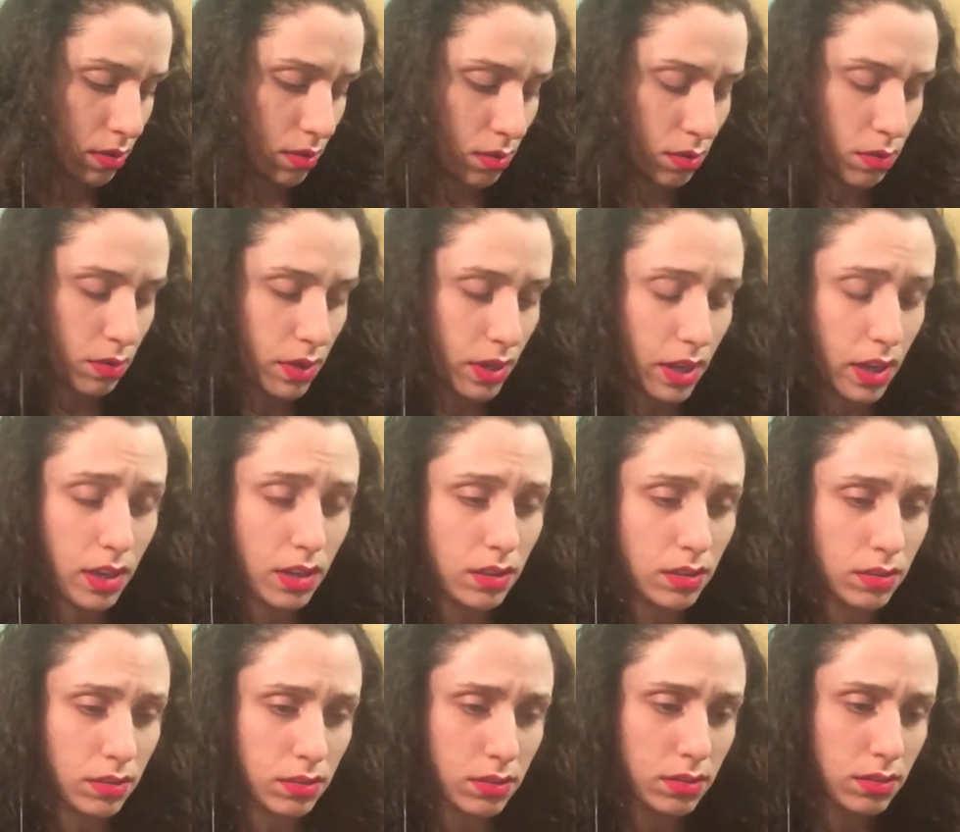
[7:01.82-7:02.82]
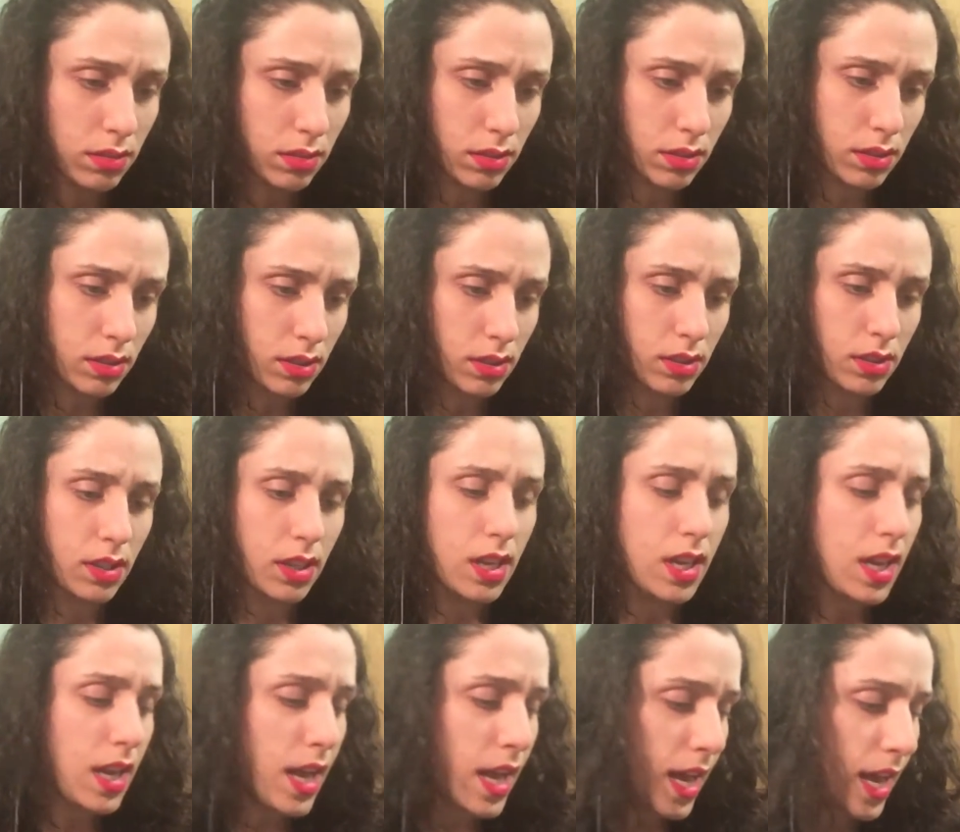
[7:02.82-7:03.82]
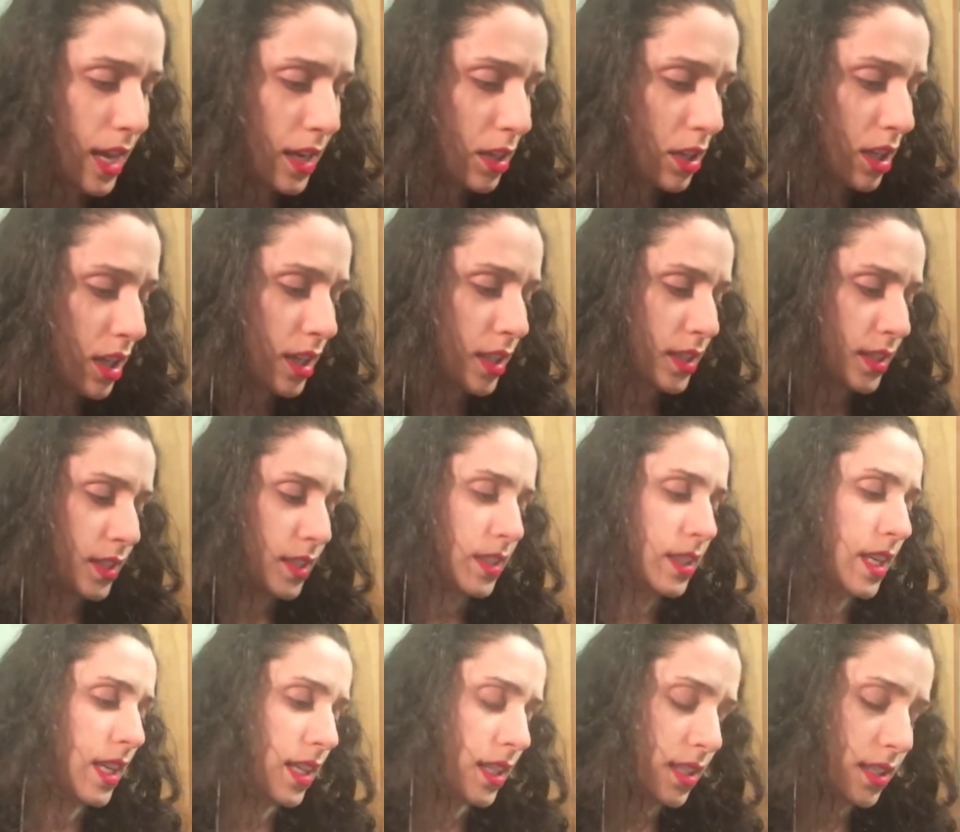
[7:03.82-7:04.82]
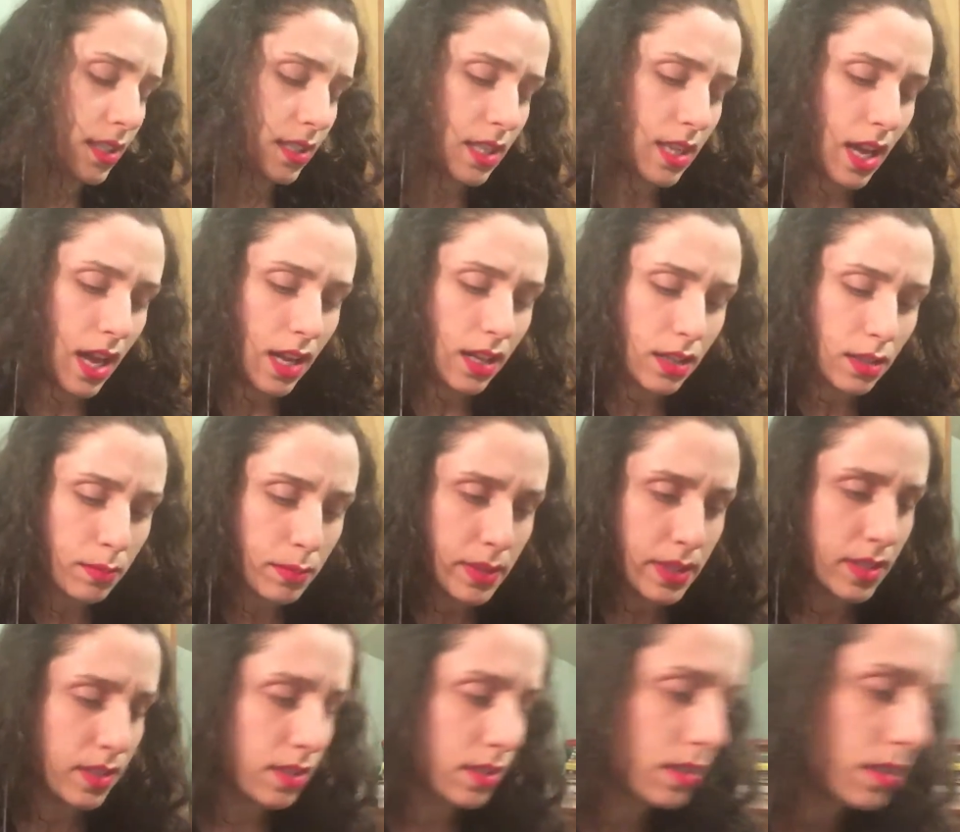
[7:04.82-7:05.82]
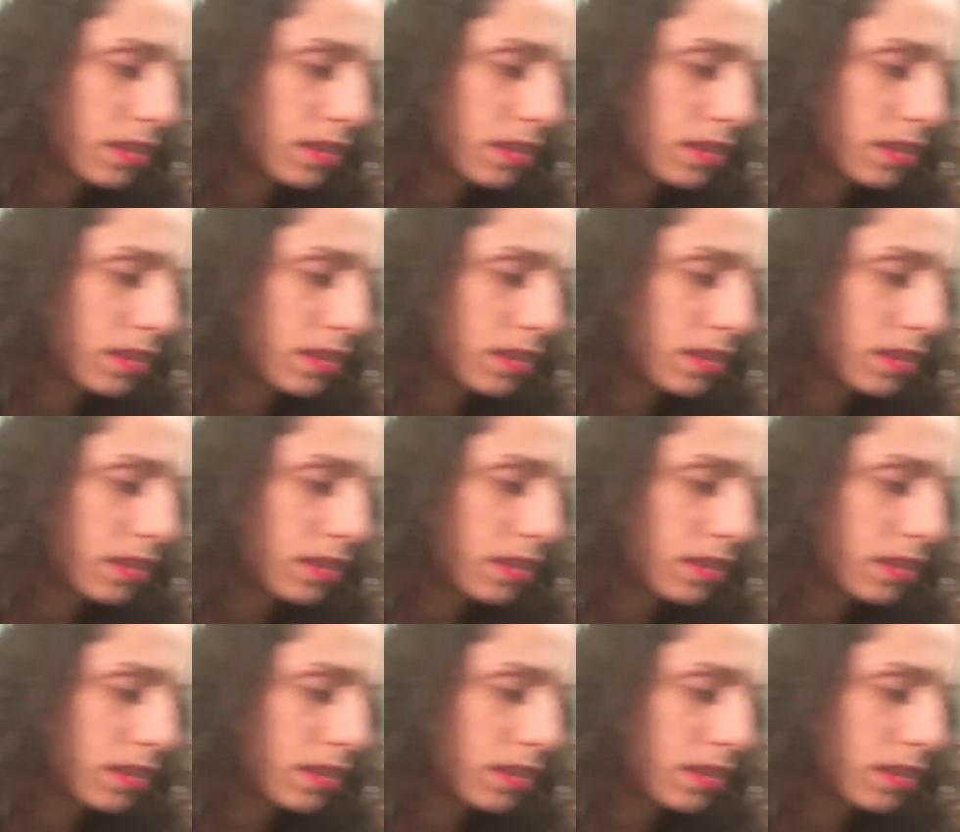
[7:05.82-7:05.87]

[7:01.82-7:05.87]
Okay. And you got Nellis the Alchemist